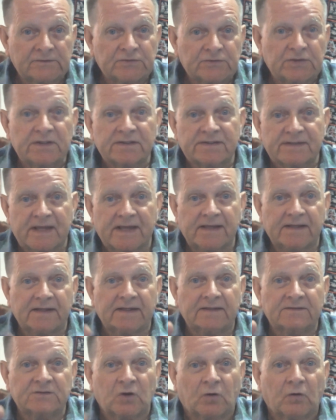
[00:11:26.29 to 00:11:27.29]
She's saying
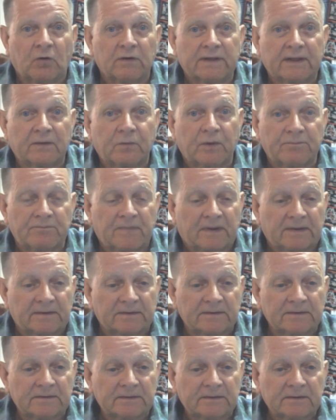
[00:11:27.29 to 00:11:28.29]
it's all equipment.
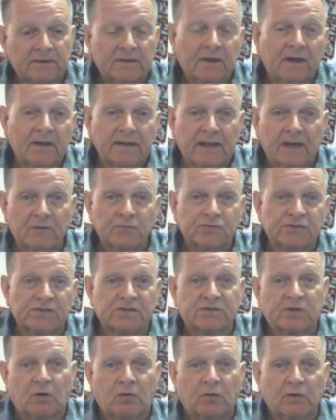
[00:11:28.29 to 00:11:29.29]
And now
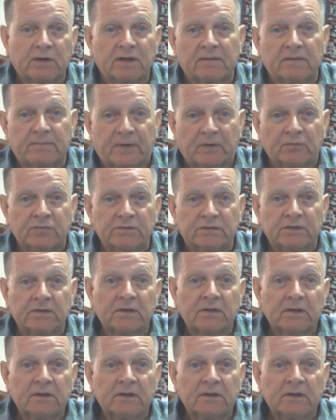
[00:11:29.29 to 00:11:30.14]
she's talking about